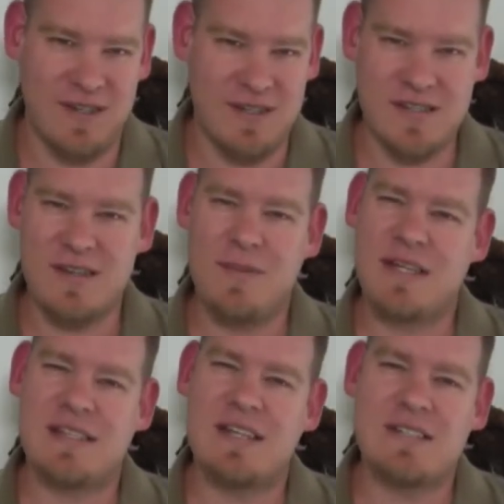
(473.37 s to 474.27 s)
Doesn't it
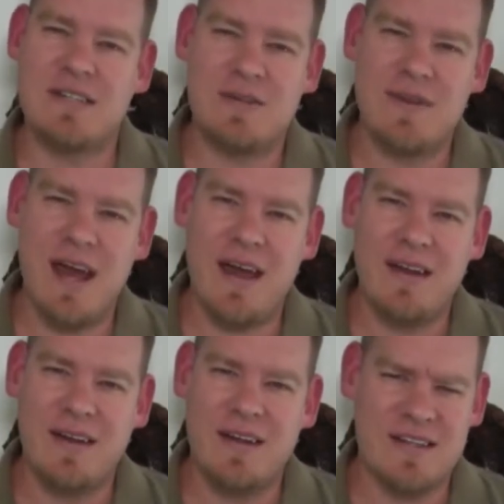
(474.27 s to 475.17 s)
make sense to do that?
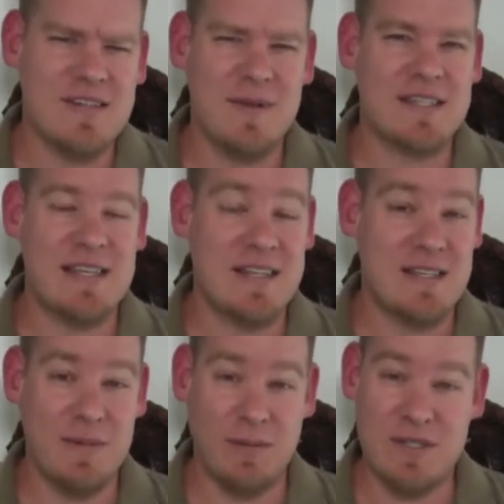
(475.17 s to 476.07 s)
Doesn't it make sense
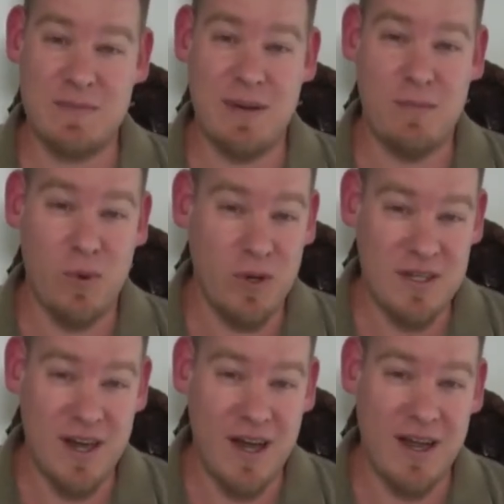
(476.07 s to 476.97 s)
to be able to spend more
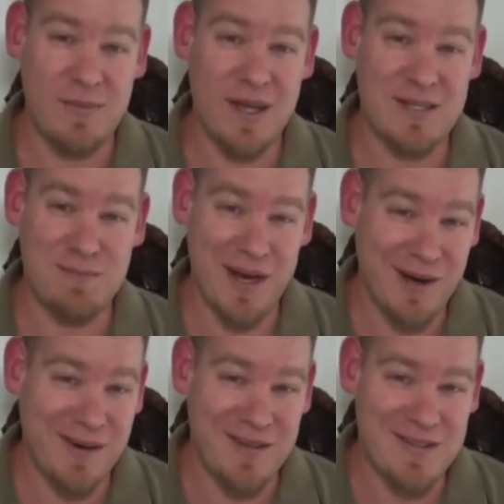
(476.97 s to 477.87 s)
time as
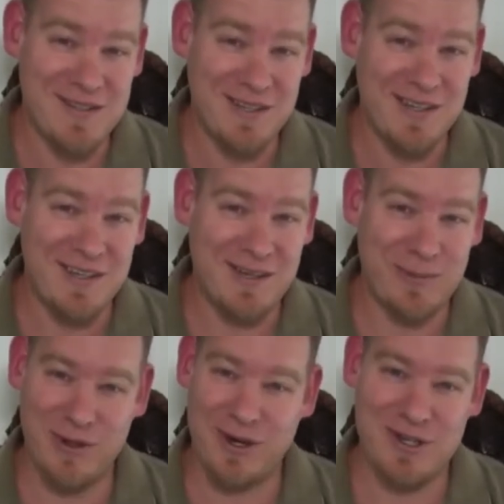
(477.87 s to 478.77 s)
parents
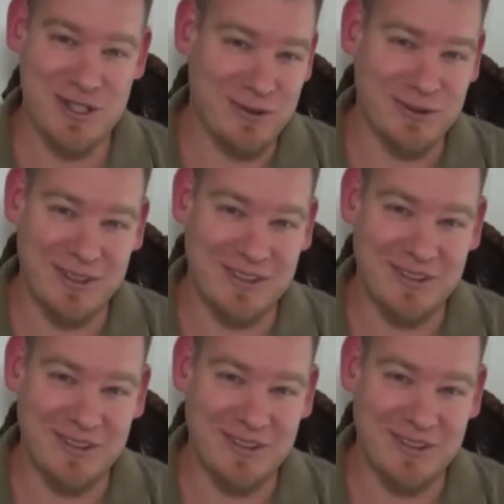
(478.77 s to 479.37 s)
with our children?